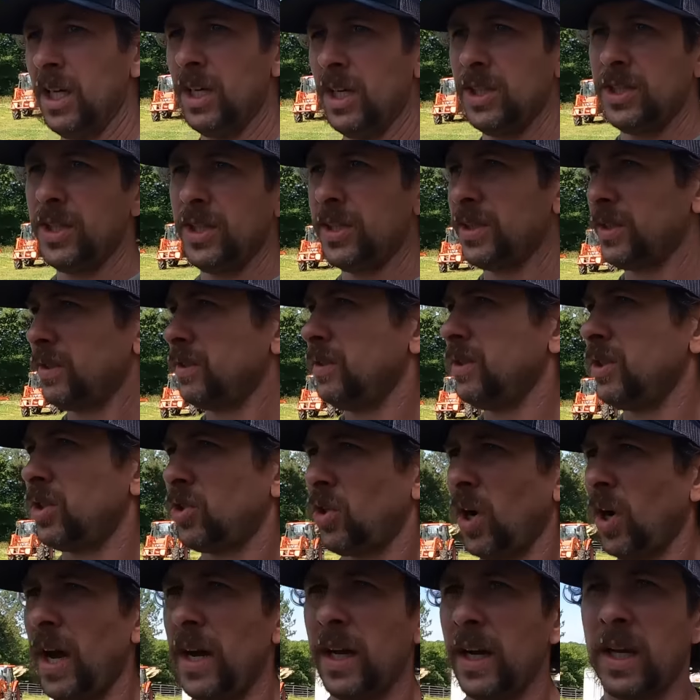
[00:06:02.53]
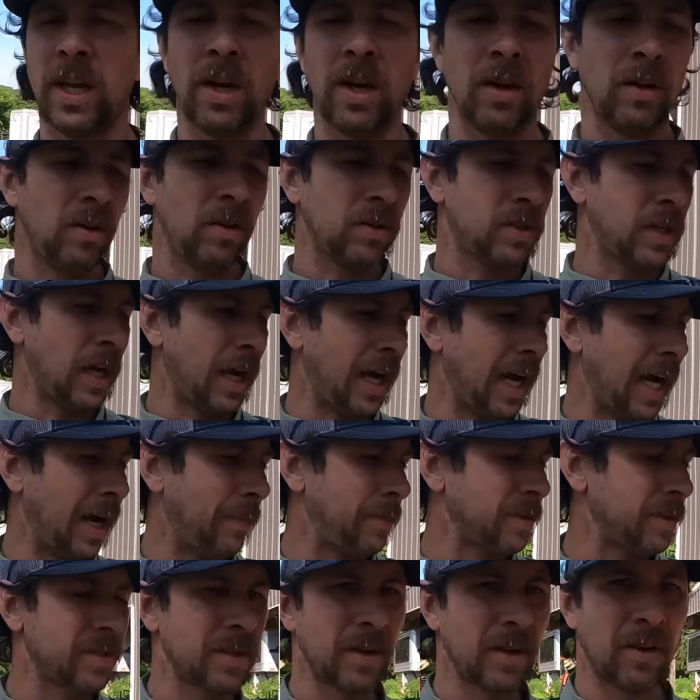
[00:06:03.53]
Just trying to kill a little
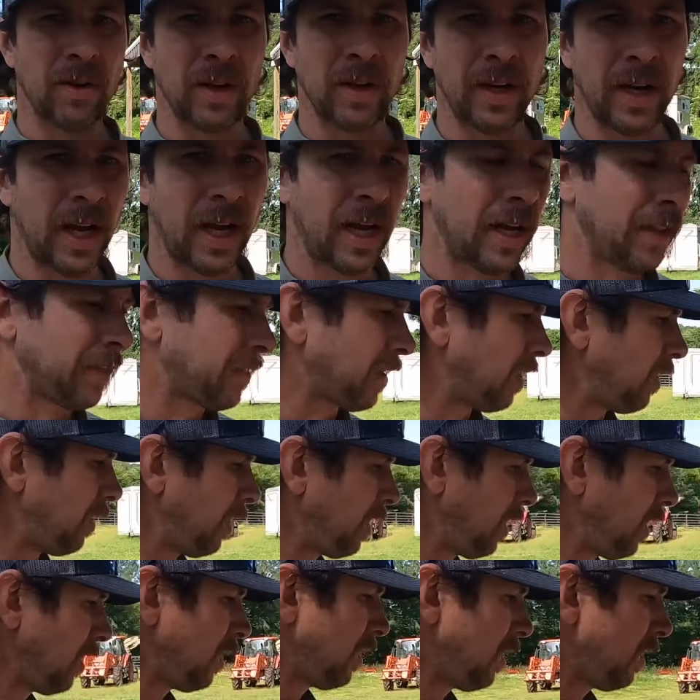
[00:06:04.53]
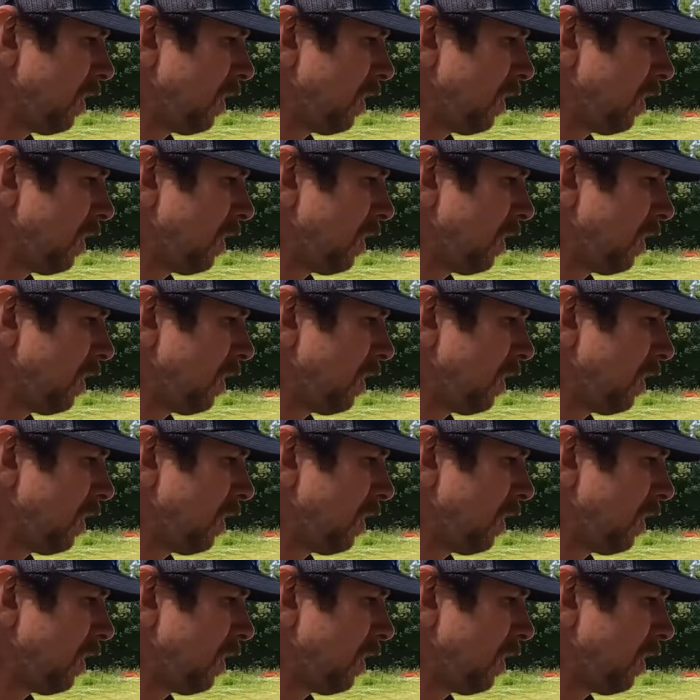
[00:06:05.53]
time. It's only 9:30.